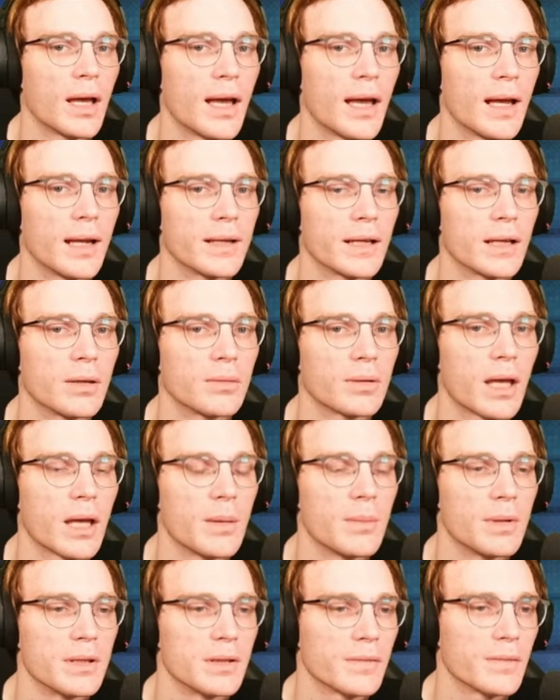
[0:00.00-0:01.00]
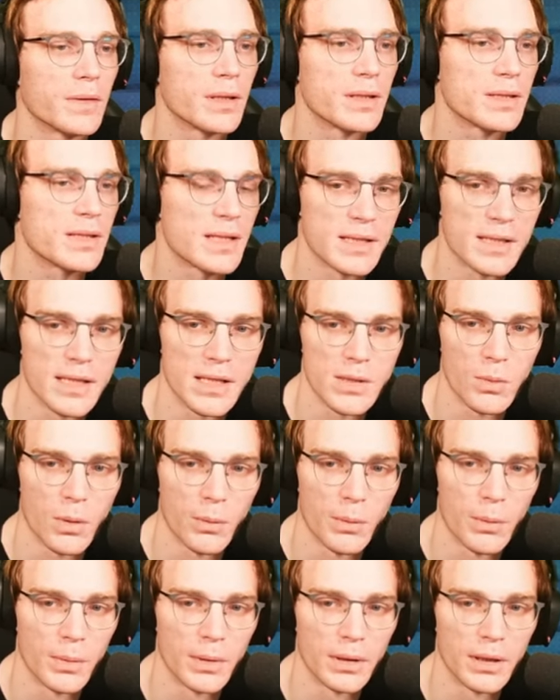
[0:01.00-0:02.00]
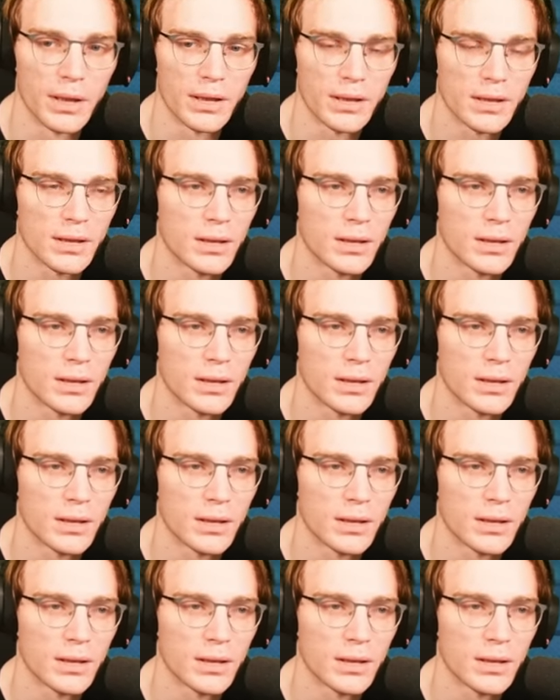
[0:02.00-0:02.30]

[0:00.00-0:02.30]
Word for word: Handheld gaming device. Is this what we wanted?